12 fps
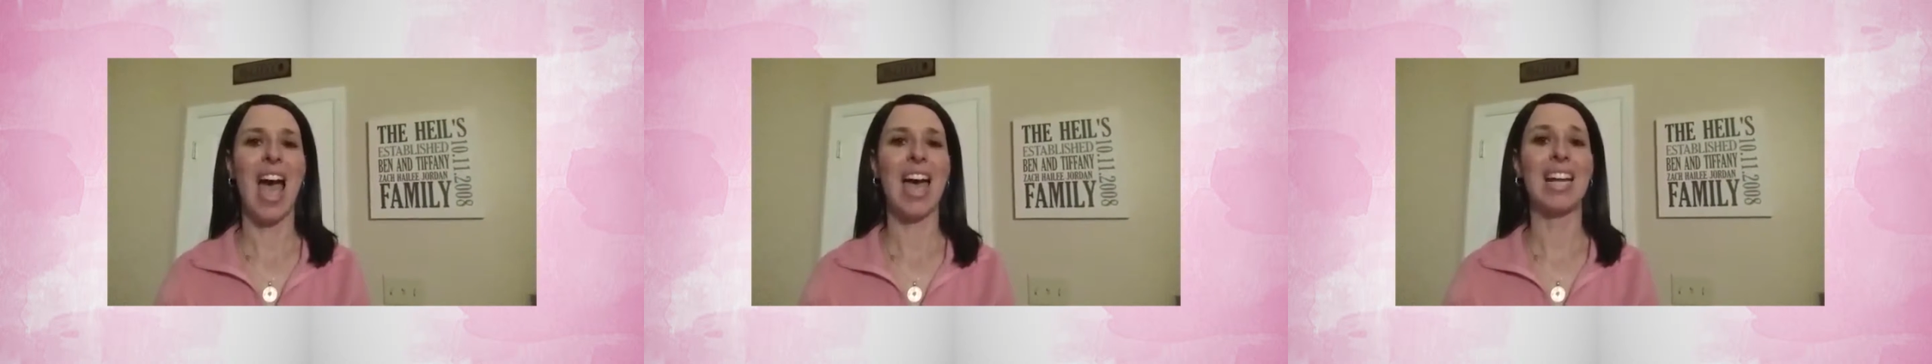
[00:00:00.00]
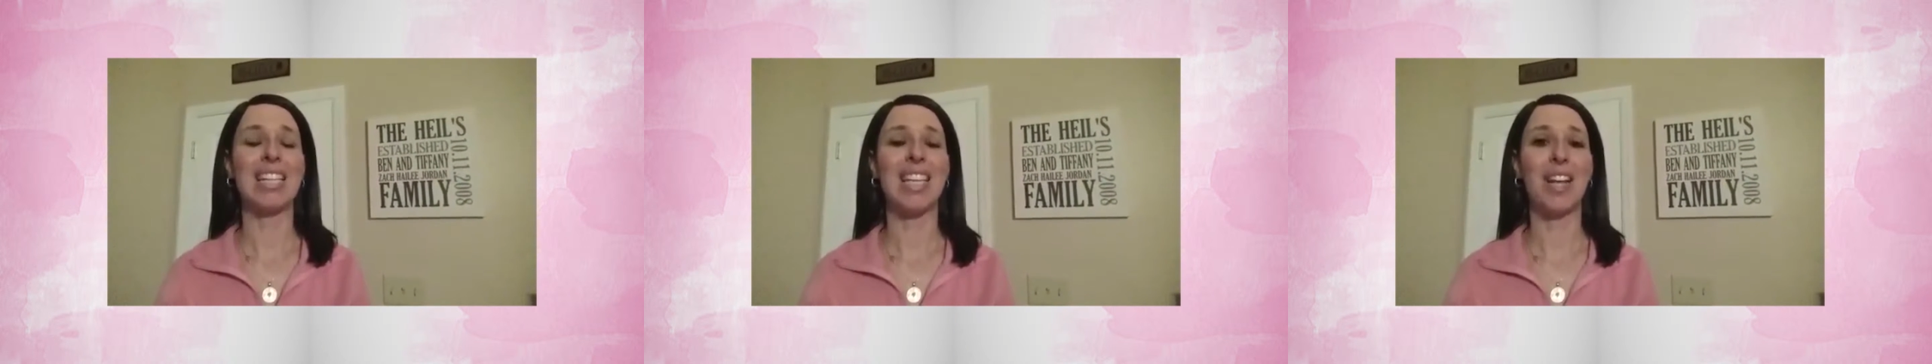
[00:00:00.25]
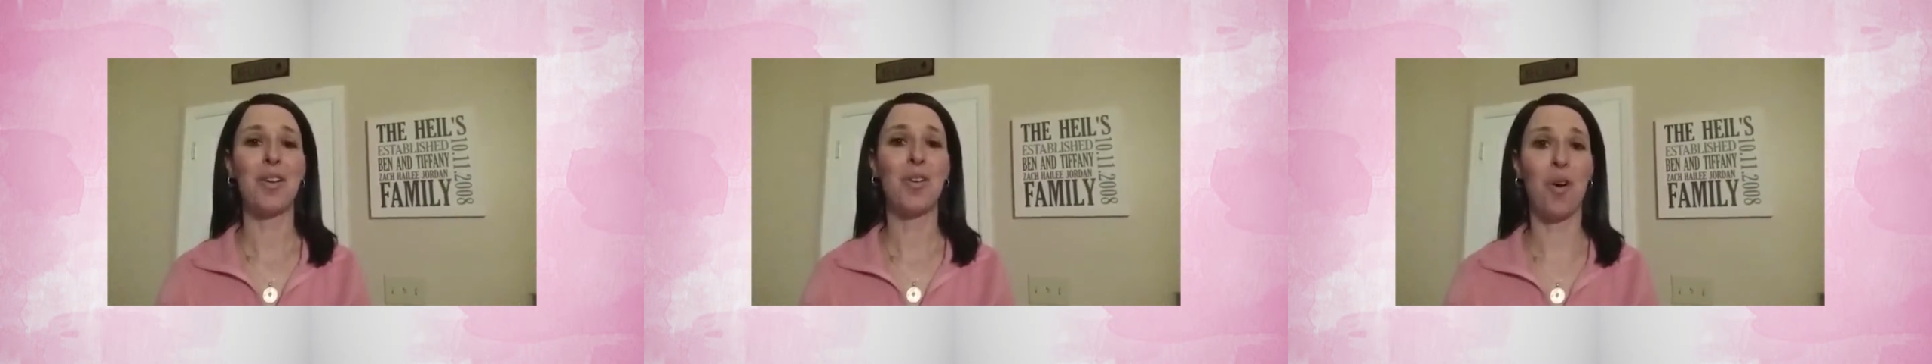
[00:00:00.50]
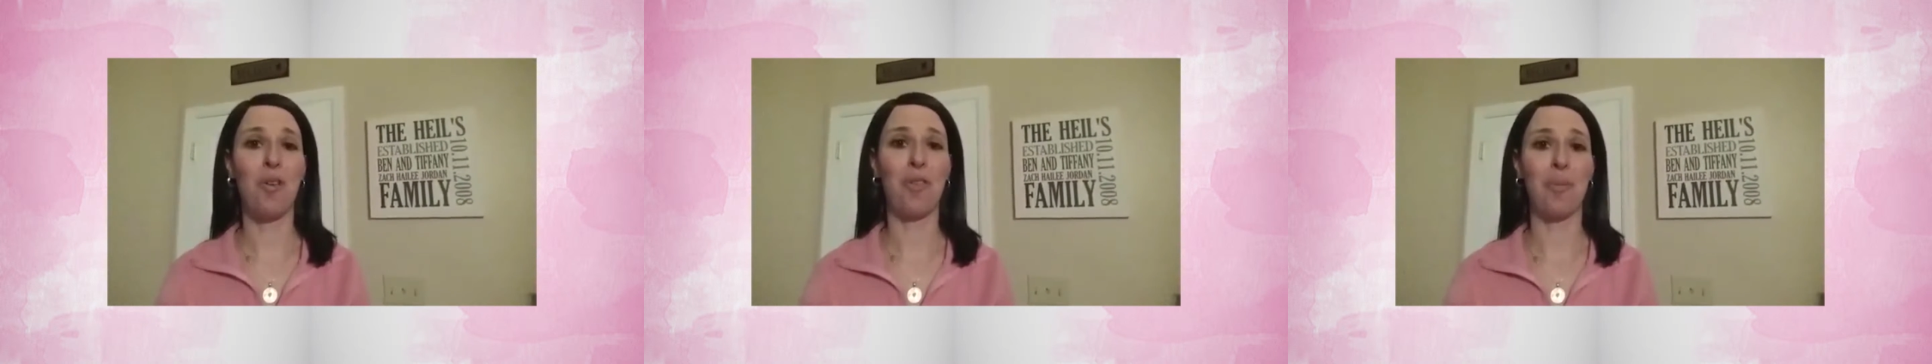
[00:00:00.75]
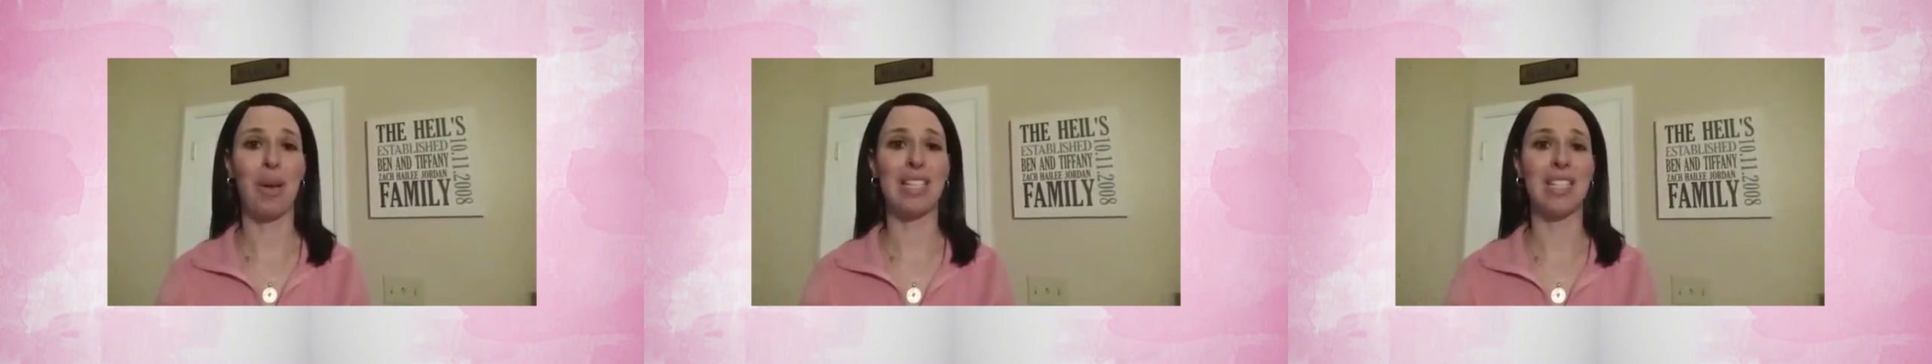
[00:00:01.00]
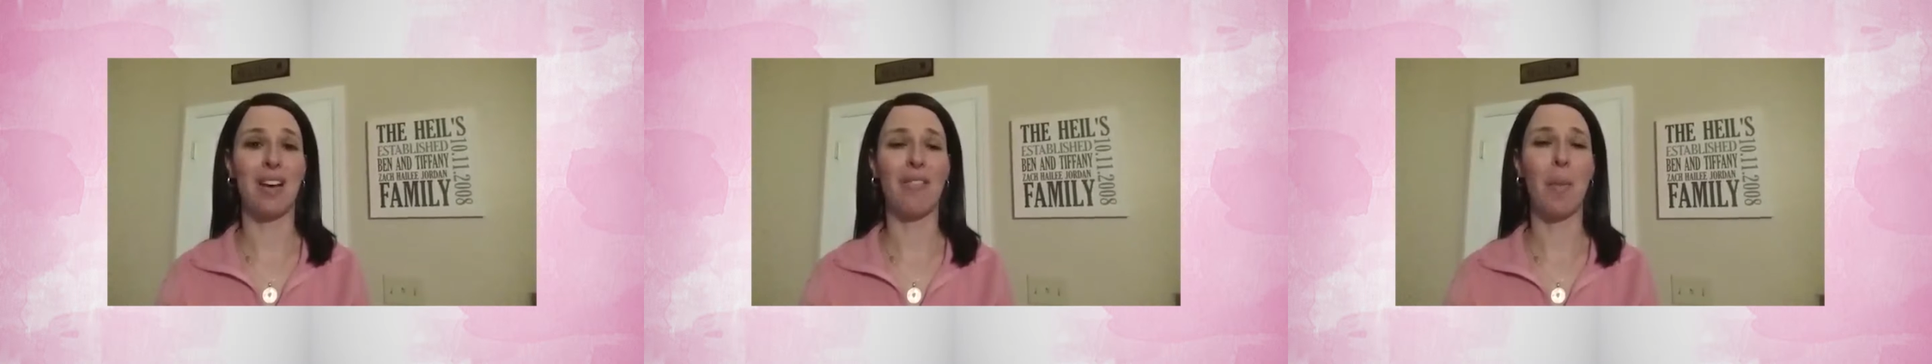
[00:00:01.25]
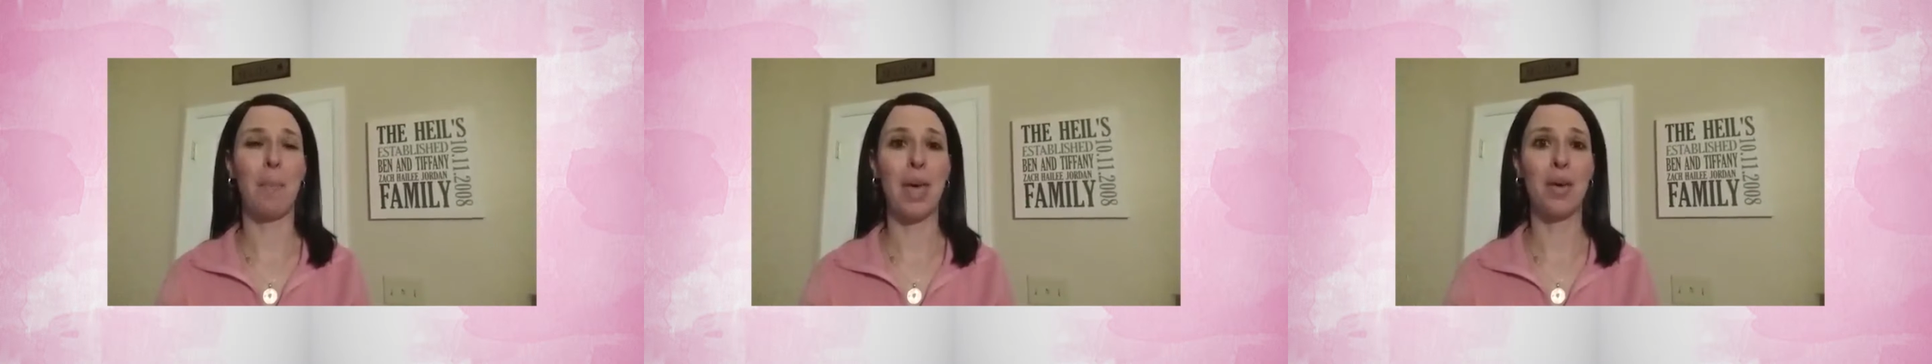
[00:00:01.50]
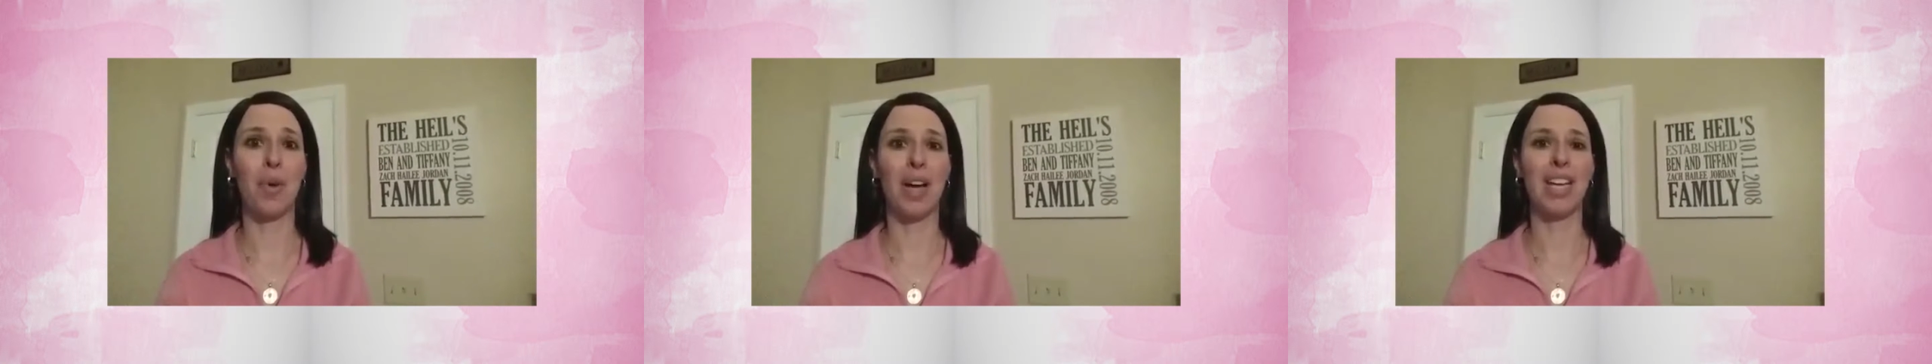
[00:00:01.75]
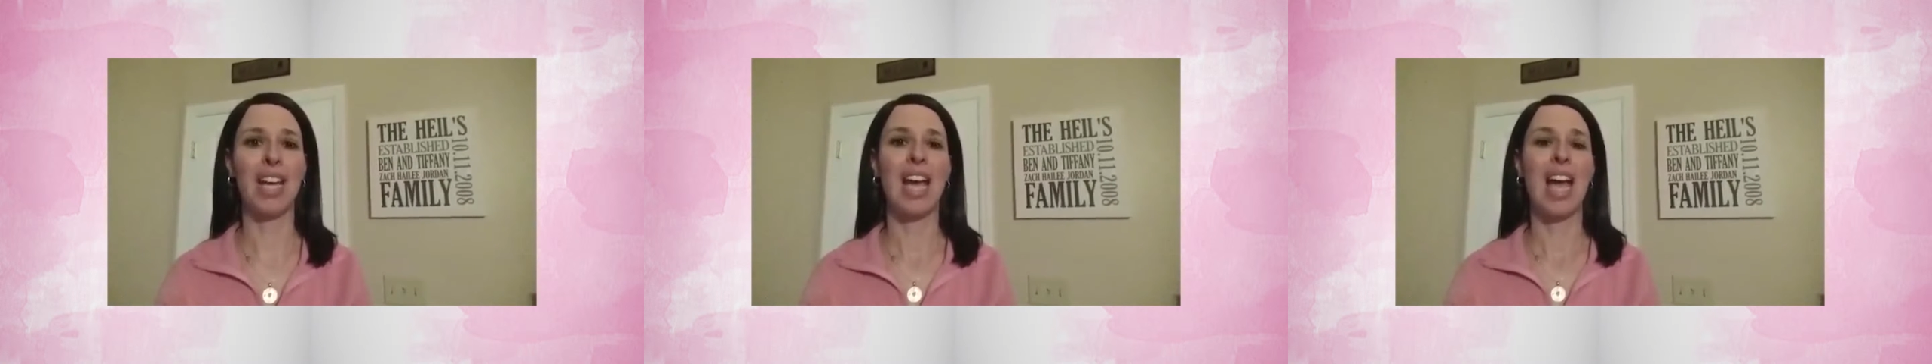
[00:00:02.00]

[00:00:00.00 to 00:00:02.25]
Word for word: And I set a goal for myself, a big one,